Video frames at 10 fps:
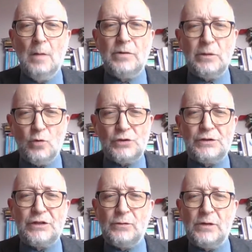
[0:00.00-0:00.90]
But it
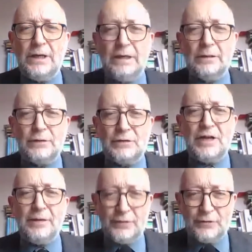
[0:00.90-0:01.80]
wasn't only the
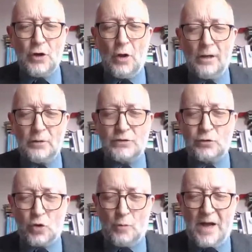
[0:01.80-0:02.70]
death toll that was
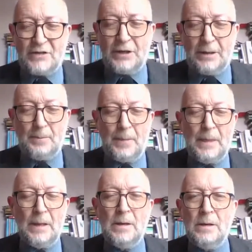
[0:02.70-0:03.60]
traumatic.
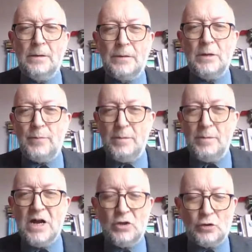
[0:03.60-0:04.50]
There had been
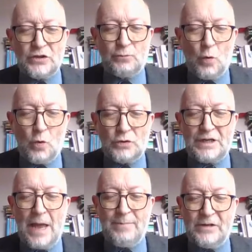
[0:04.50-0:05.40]
murderous wars
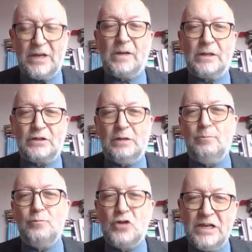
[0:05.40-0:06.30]
and epidemics in
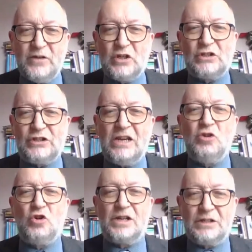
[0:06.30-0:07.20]
previous
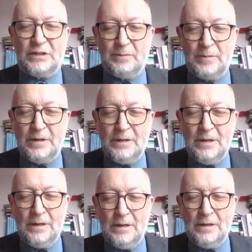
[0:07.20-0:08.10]
centuries.
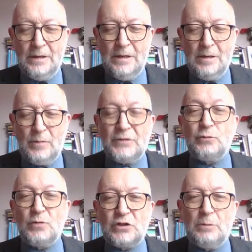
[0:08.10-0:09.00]
But
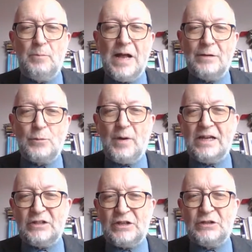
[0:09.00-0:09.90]
this was compounded by
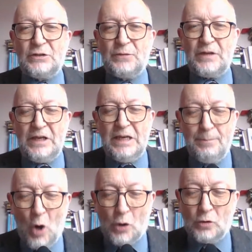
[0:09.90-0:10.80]
a sense of
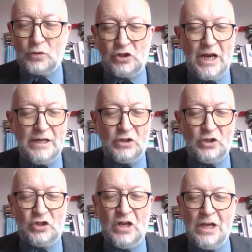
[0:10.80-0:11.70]
epochal
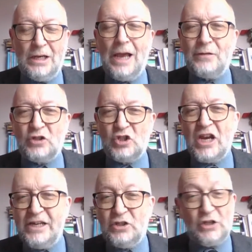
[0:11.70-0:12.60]
change, like the
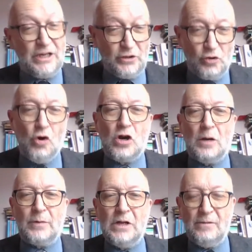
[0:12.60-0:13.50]
change in
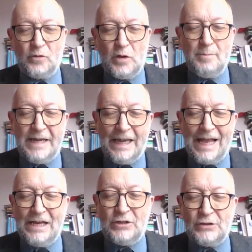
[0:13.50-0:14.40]
Europe from the Middle
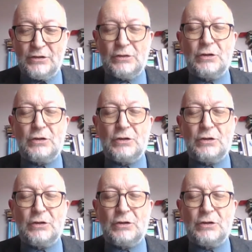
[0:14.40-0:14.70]
Ages